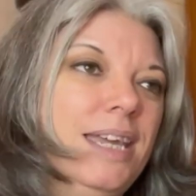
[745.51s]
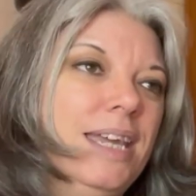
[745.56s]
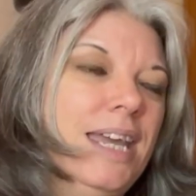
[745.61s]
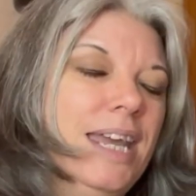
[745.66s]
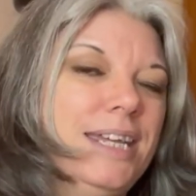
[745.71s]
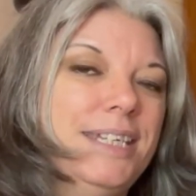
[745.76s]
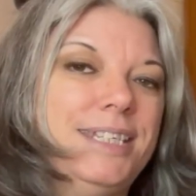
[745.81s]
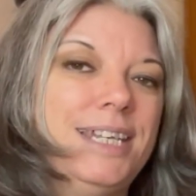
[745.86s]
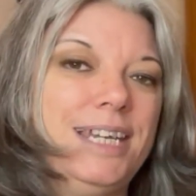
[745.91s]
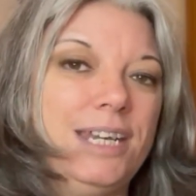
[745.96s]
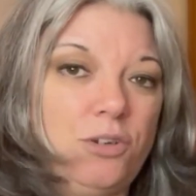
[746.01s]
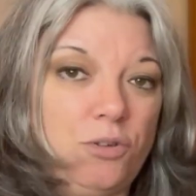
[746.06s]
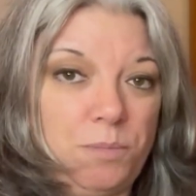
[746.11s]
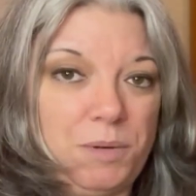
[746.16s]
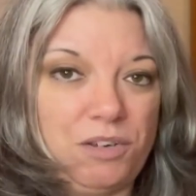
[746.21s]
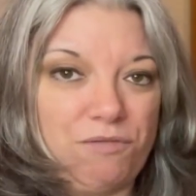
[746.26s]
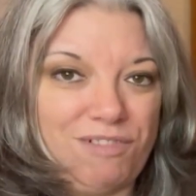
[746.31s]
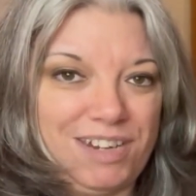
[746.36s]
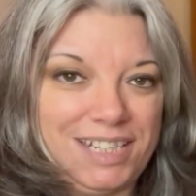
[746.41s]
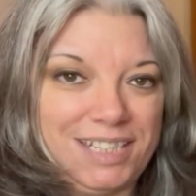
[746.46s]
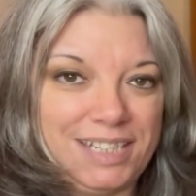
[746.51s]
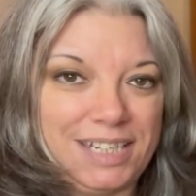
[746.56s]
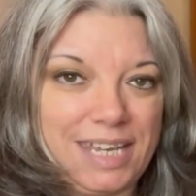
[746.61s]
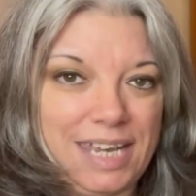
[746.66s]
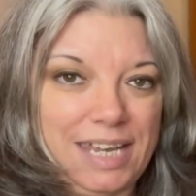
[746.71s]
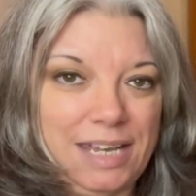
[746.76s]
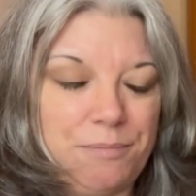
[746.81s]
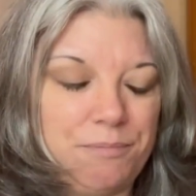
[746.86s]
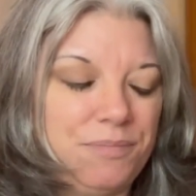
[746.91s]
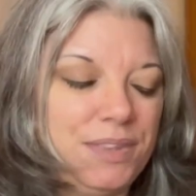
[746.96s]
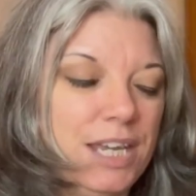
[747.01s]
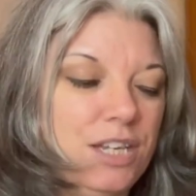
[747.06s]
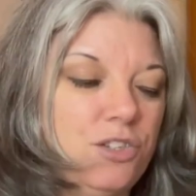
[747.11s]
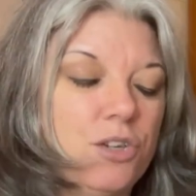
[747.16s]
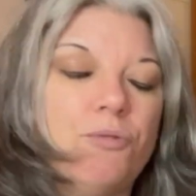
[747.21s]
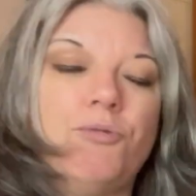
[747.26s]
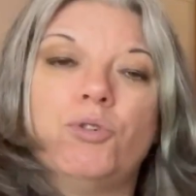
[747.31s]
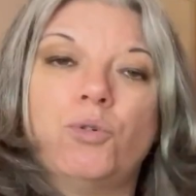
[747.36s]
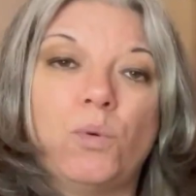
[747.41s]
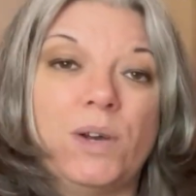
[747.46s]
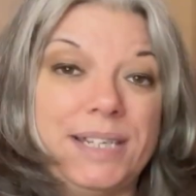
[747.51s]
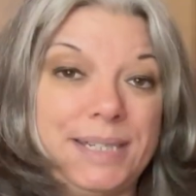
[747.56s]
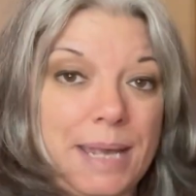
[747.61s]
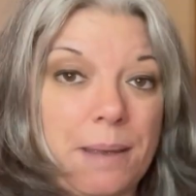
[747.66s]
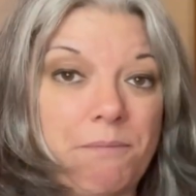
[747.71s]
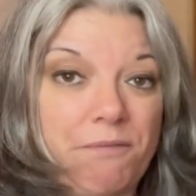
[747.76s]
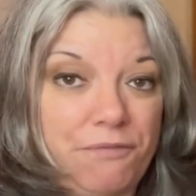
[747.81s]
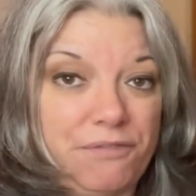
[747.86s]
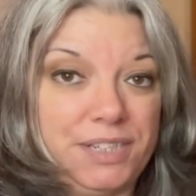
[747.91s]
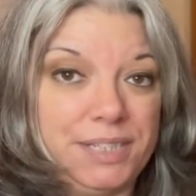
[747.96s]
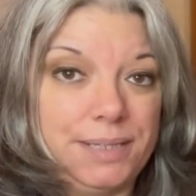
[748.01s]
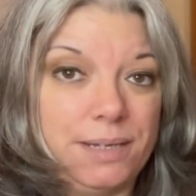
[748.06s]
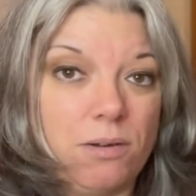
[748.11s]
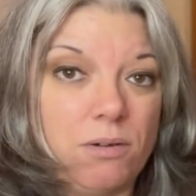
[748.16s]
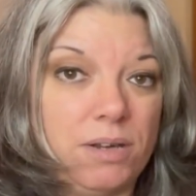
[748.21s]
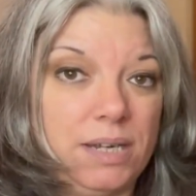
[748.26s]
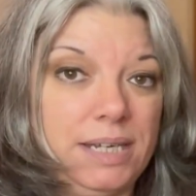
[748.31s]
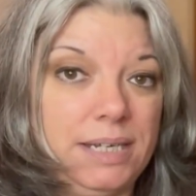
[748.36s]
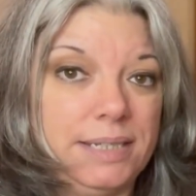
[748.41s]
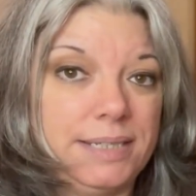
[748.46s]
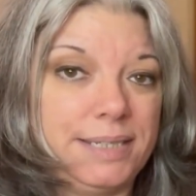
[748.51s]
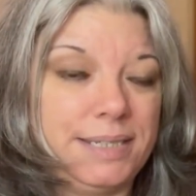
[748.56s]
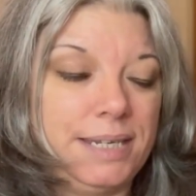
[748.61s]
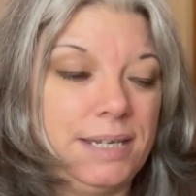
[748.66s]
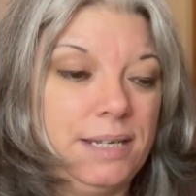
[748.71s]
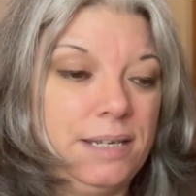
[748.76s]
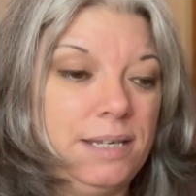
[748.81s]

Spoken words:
It's a little bit risky. They don't always emphasize